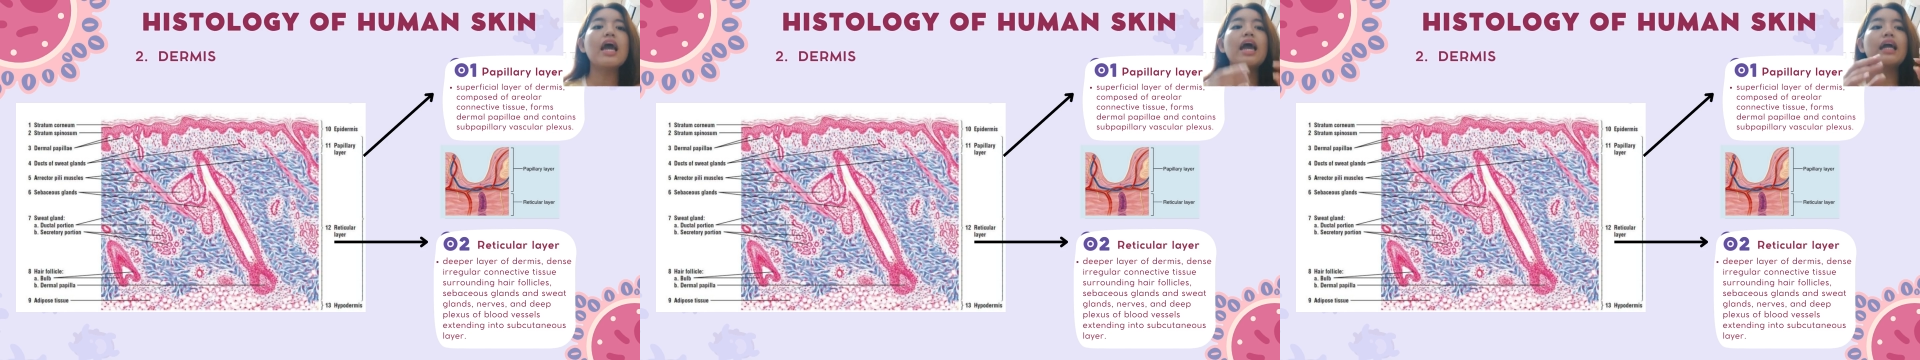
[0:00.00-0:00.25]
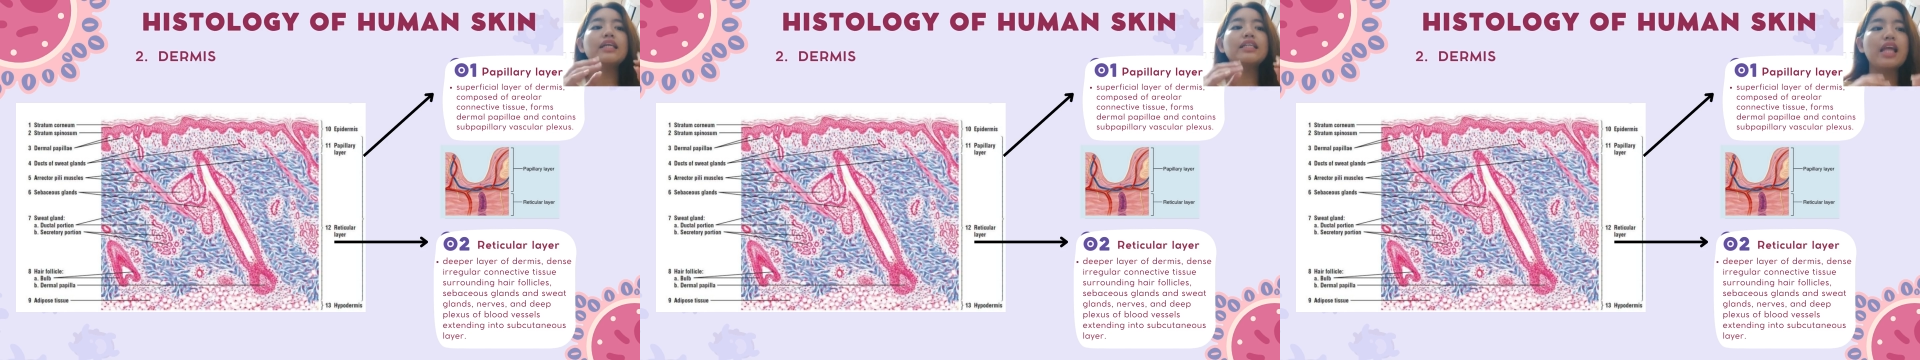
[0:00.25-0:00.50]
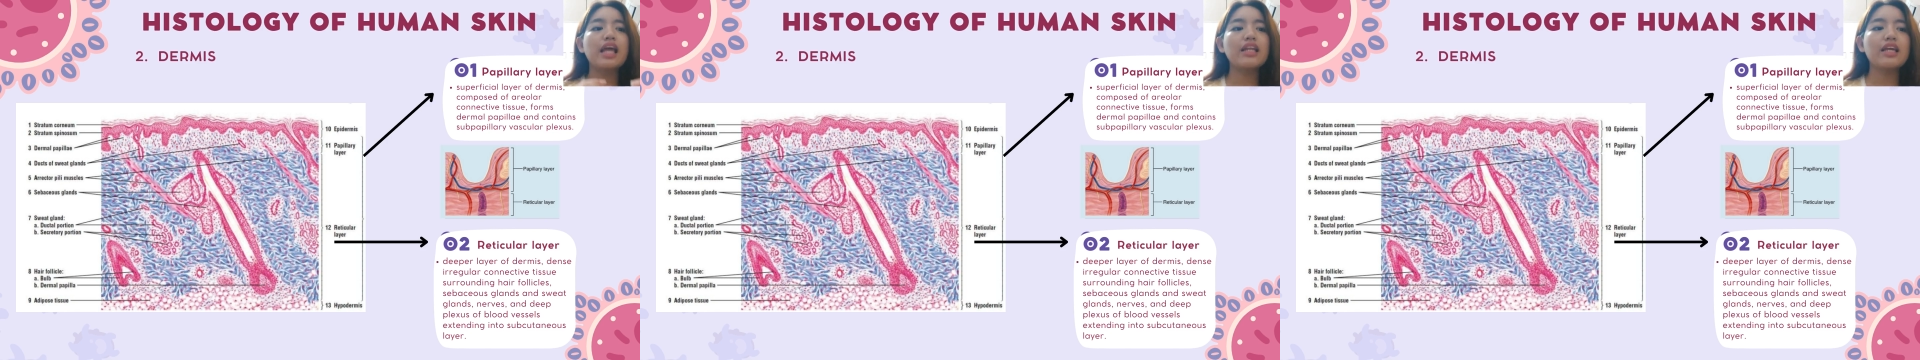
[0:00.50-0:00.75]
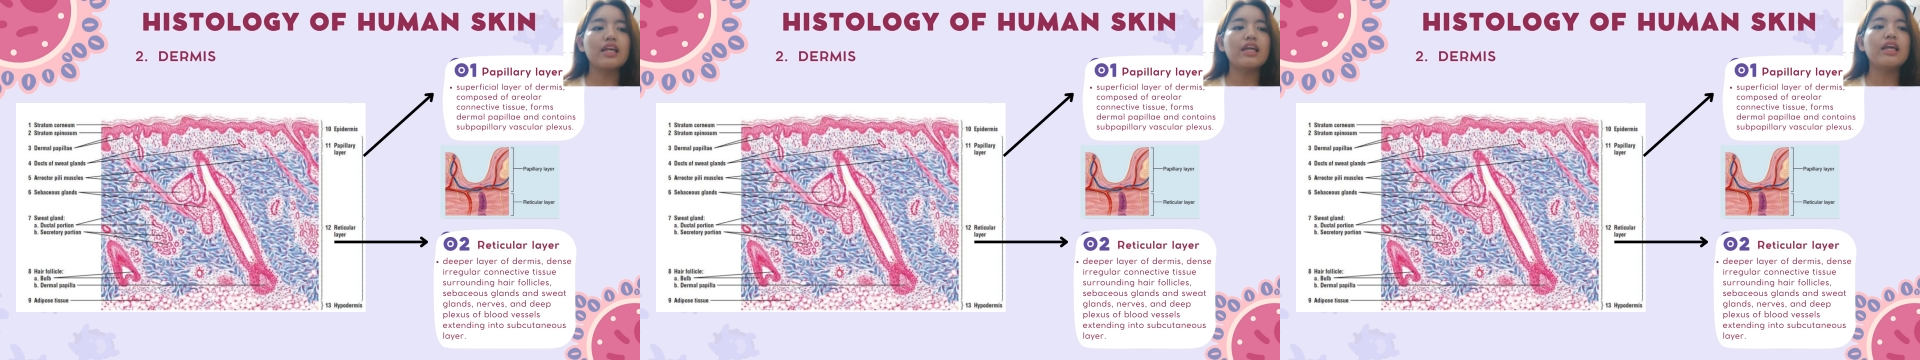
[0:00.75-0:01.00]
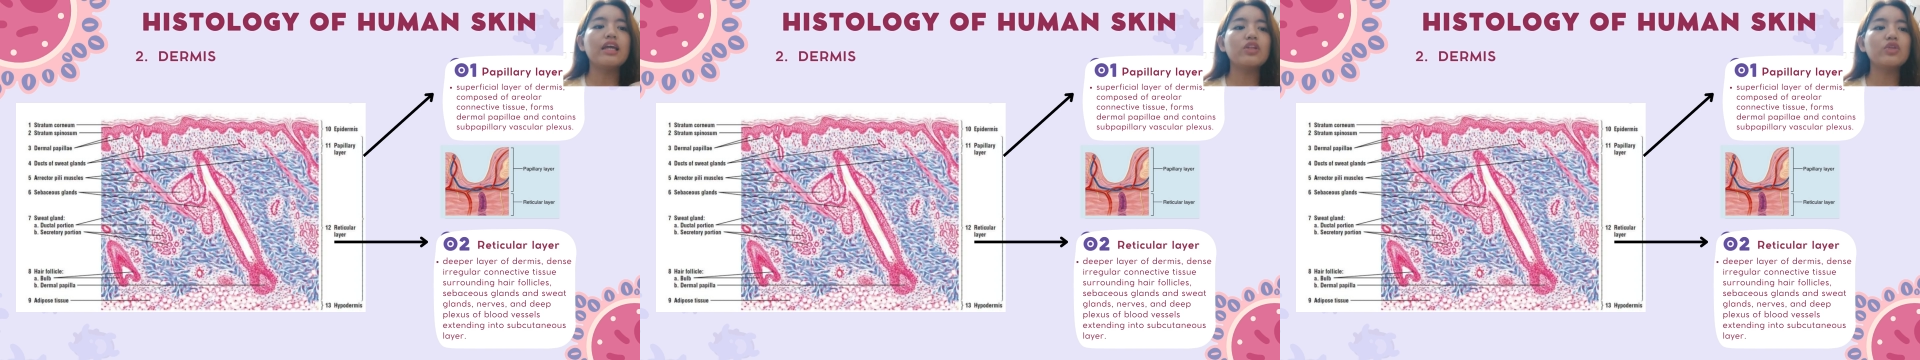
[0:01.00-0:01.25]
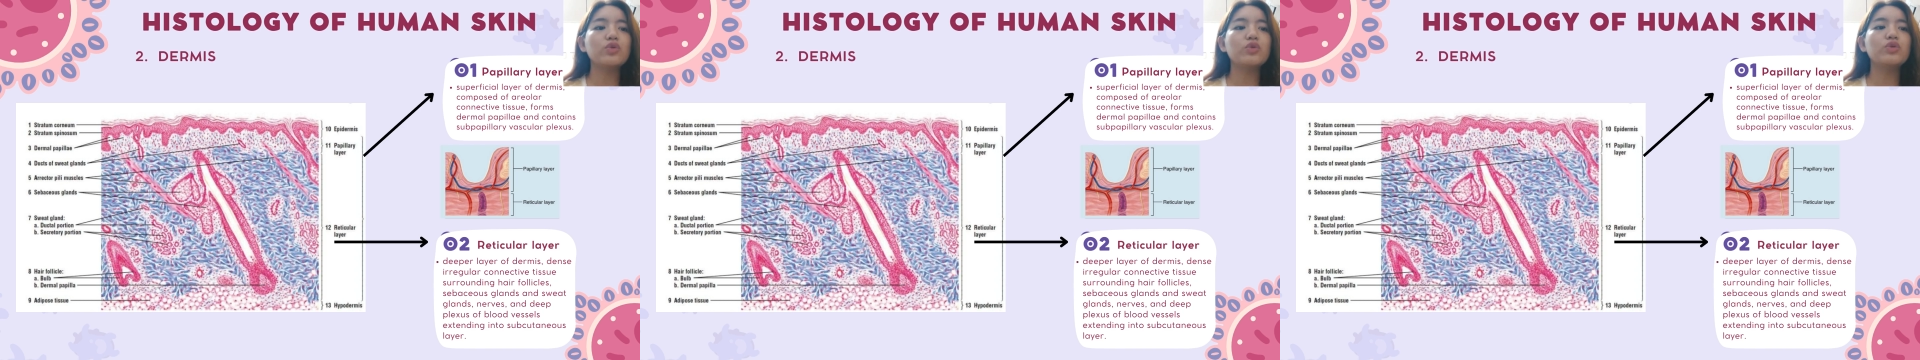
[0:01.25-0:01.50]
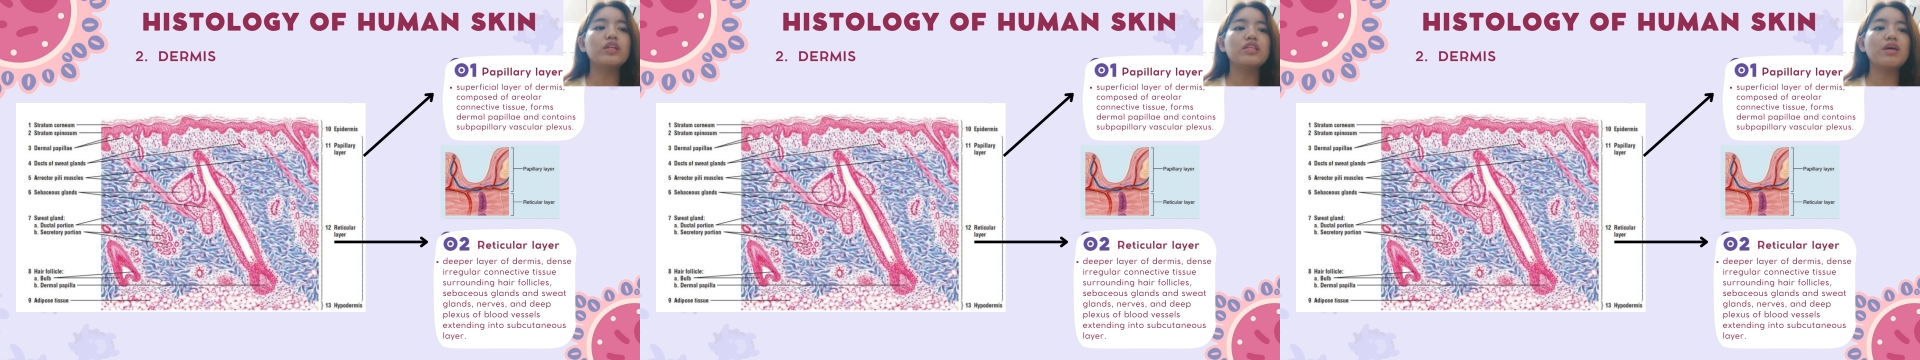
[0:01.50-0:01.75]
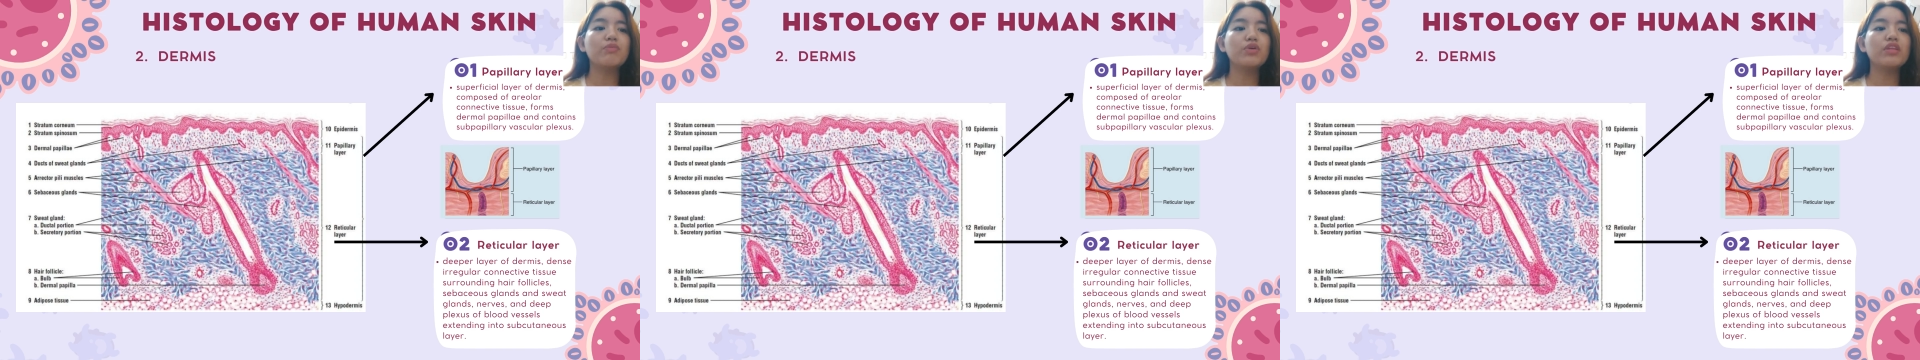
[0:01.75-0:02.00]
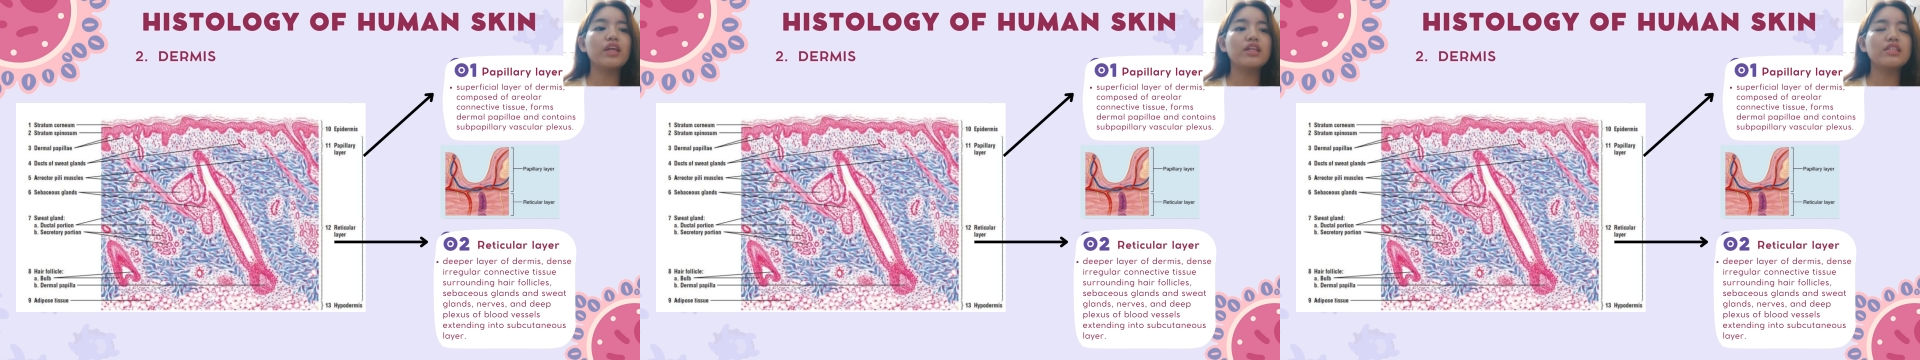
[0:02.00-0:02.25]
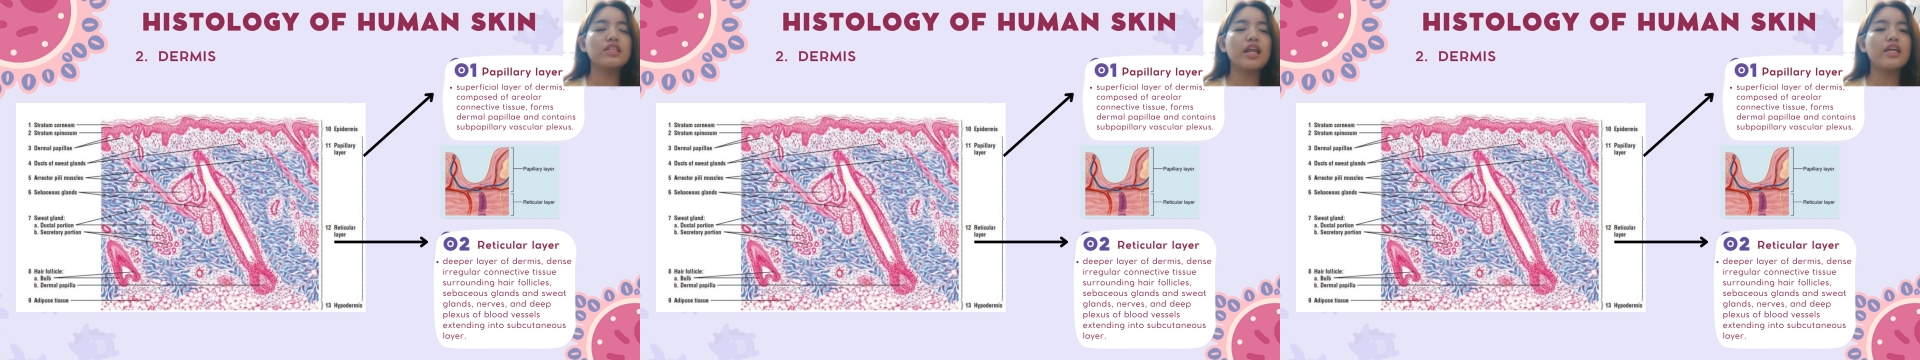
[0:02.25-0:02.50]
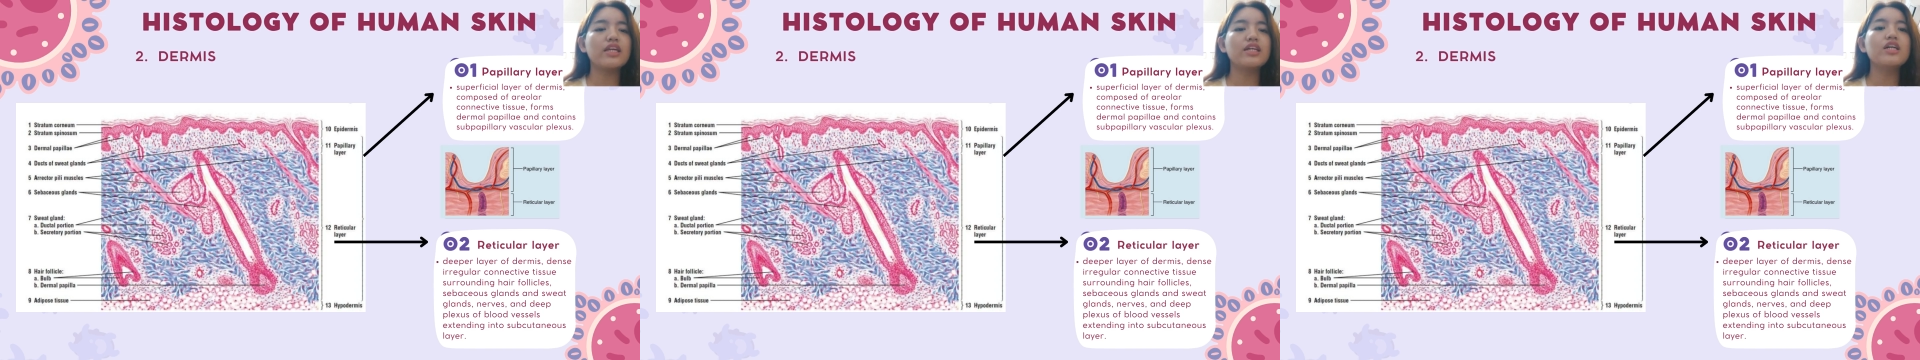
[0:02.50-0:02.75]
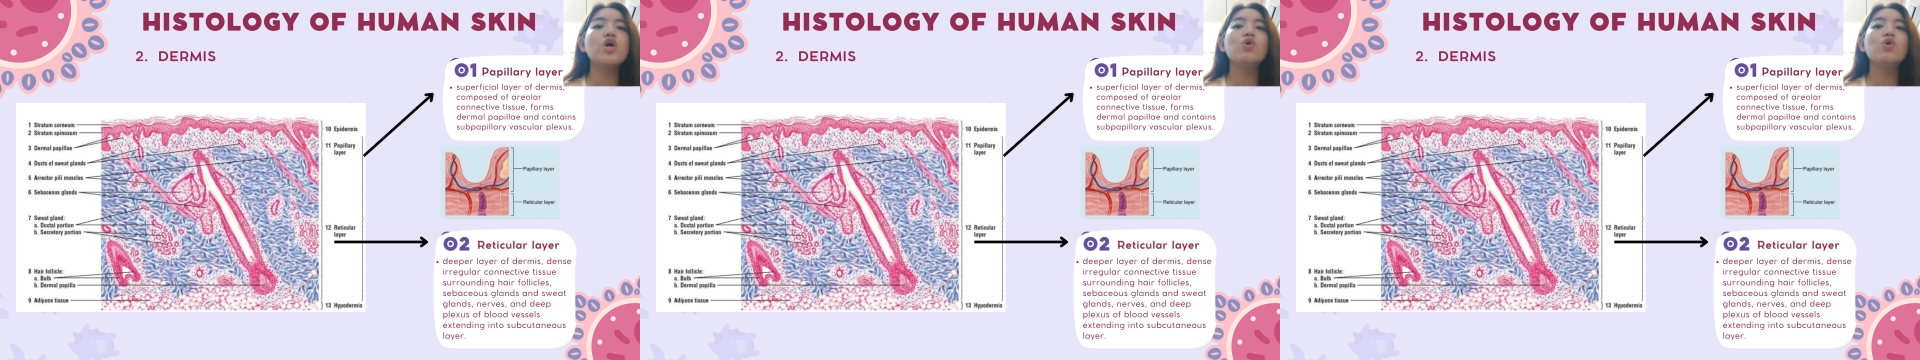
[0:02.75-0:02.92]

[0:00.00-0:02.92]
extending into the subcutaneous layer,